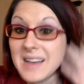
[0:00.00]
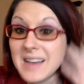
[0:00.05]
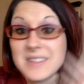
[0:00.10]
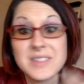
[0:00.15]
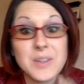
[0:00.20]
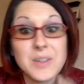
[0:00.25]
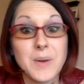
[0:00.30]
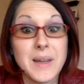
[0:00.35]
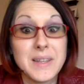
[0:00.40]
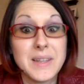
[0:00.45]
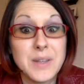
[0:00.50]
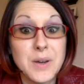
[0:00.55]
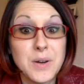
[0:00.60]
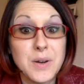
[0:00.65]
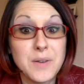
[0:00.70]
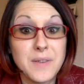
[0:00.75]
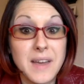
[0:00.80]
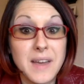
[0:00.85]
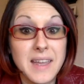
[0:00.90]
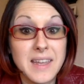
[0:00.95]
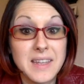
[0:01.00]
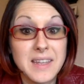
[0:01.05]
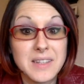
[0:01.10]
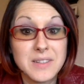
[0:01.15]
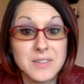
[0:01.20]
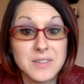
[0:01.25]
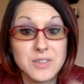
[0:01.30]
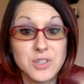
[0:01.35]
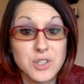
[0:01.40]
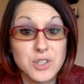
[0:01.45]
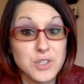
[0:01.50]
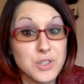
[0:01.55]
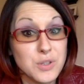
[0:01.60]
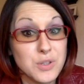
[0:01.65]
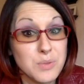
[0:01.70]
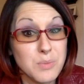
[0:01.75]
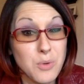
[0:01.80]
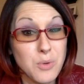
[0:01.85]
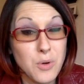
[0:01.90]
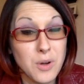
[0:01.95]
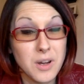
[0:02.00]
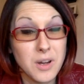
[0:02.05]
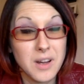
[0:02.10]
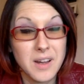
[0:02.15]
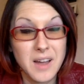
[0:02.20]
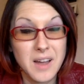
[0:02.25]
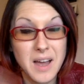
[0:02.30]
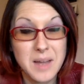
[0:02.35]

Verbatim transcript: so I know if I should do more